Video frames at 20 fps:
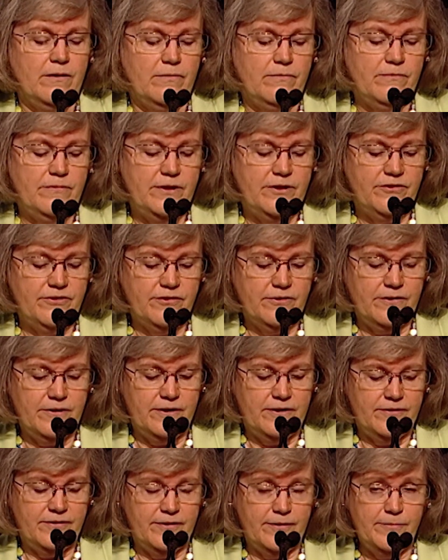
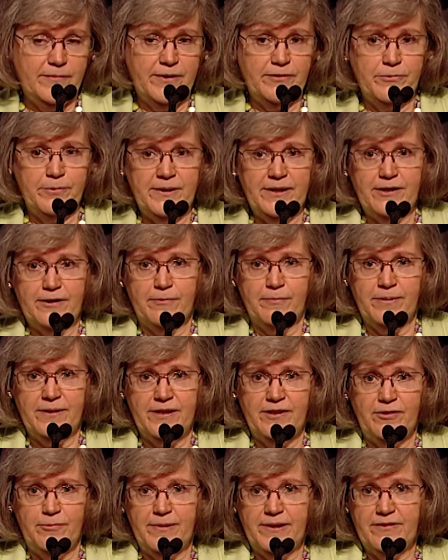Sometimes we get
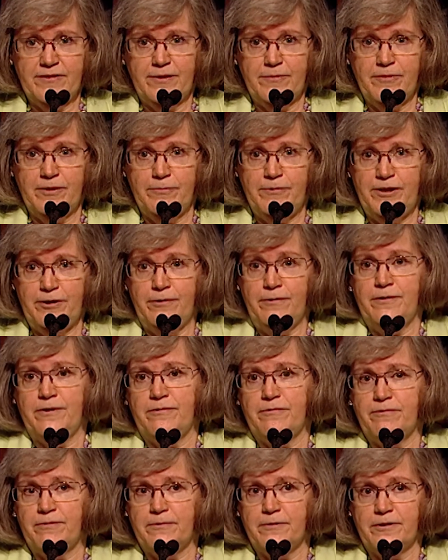complaints about something we don't
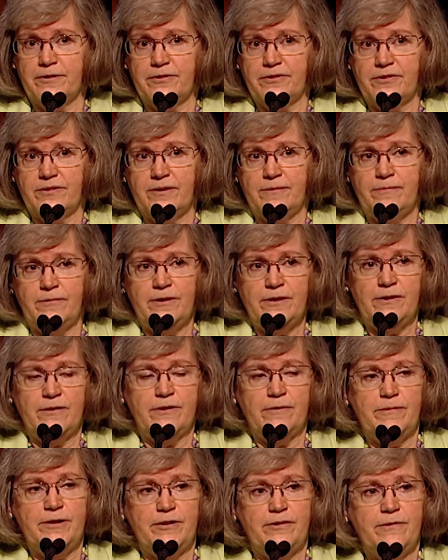enforce. And one
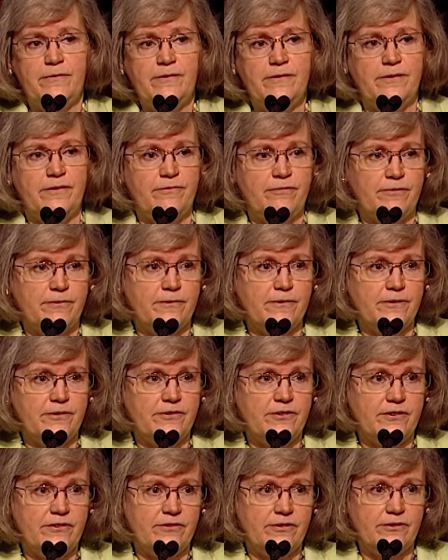law we don't
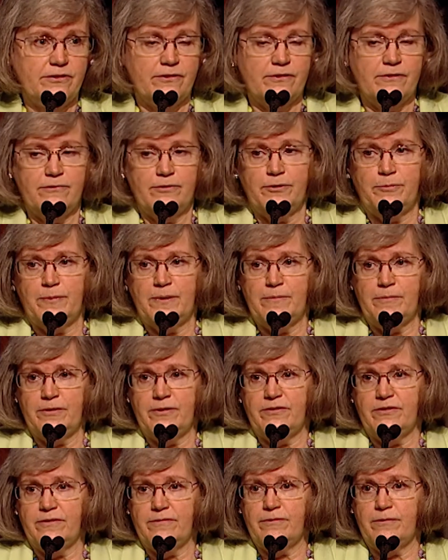enforce is the Servicemembers
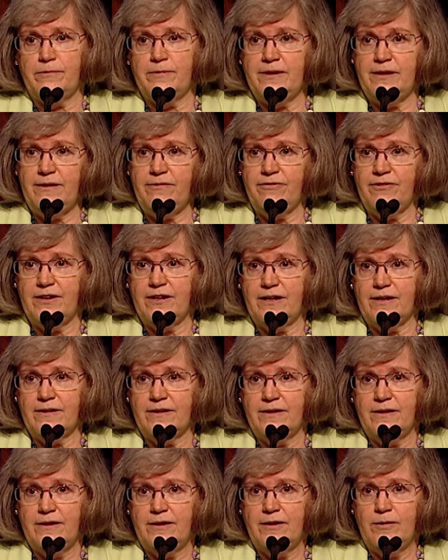Civil Relief Act.
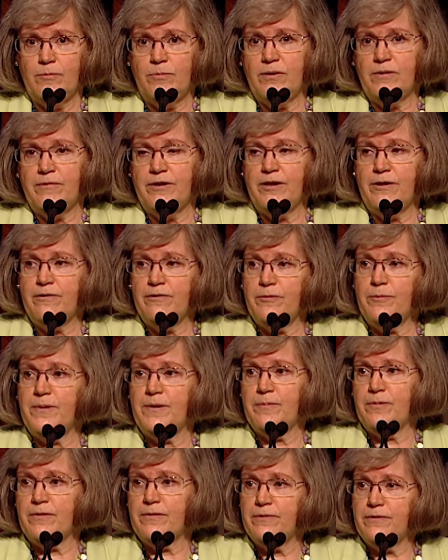But we know the
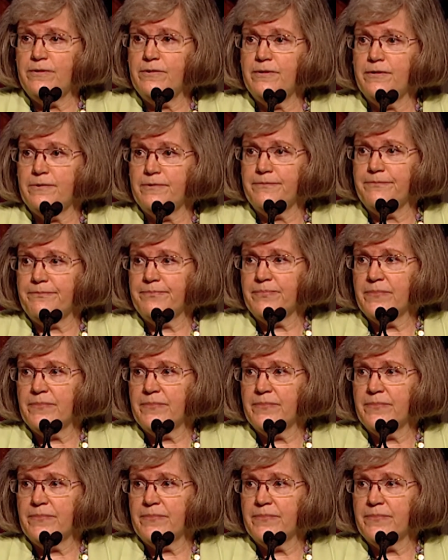people who do.